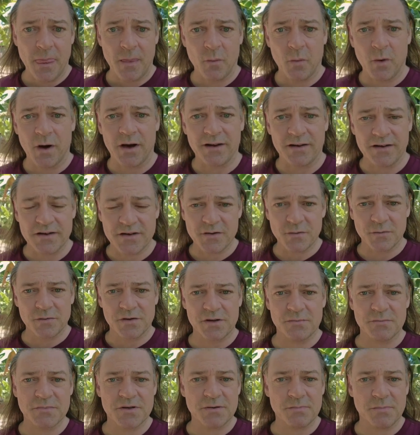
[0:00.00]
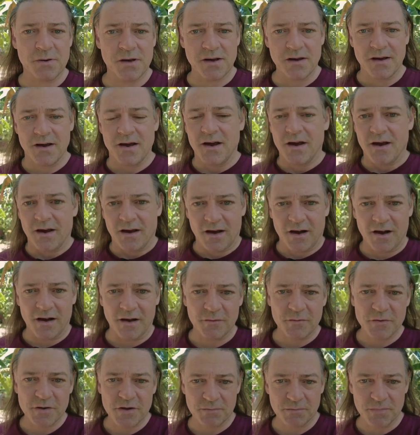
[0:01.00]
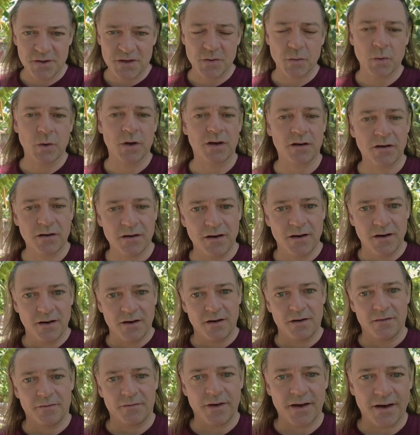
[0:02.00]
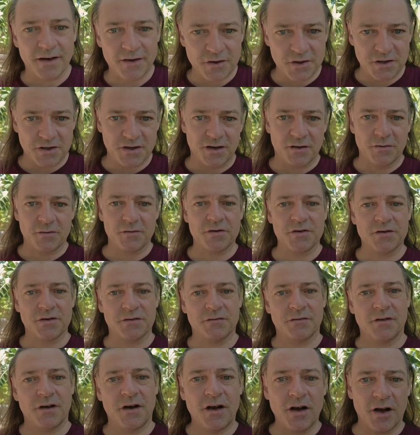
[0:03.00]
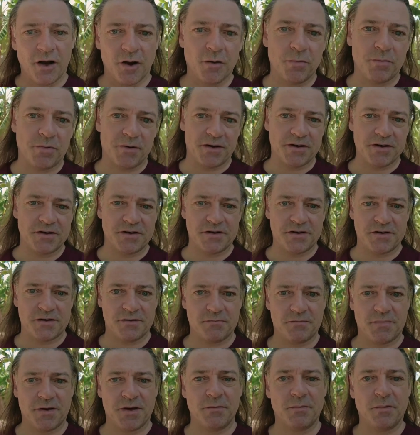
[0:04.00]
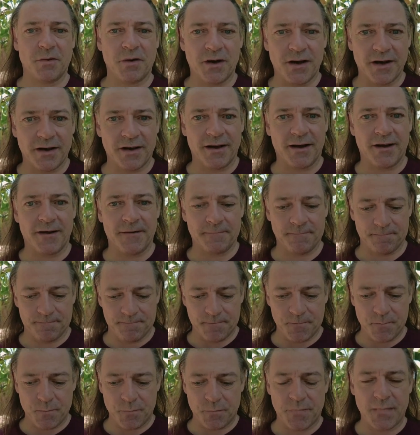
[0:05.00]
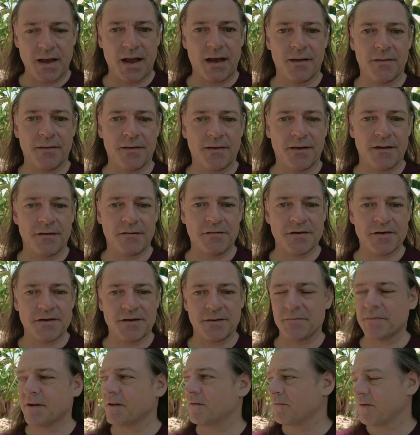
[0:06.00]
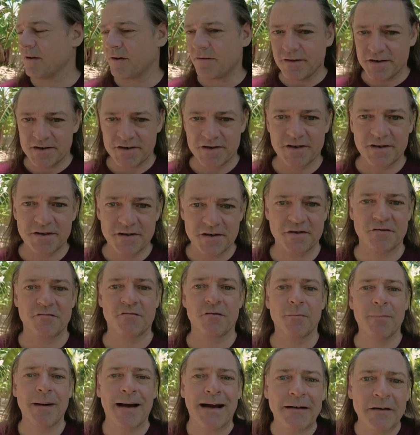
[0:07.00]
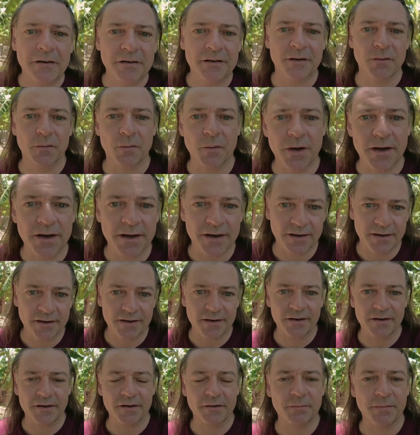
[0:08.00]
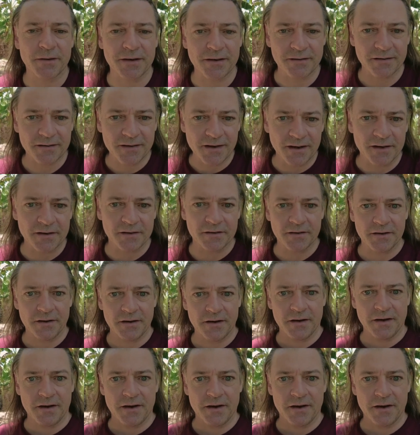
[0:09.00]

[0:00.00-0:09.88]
the way this all seems to be collusion between NGOs and globalists and people like that. There is something very sinister about the way it is being done.